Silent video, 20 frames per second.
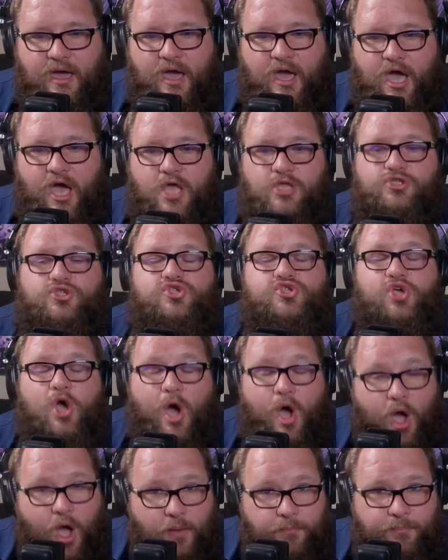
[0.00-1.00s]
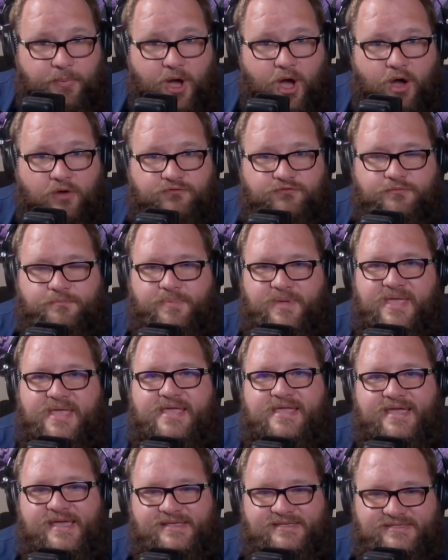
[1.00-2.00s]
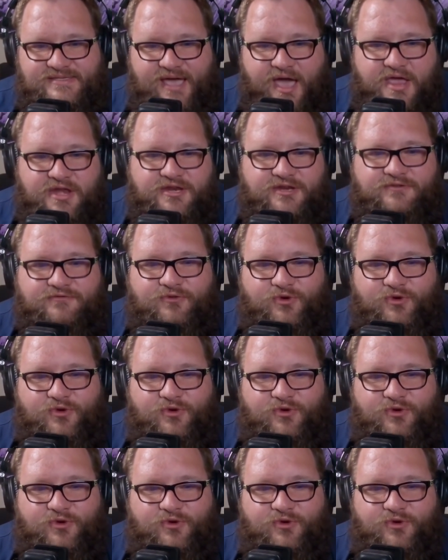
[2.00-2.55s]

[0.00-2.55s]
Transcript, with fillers: on top of being excited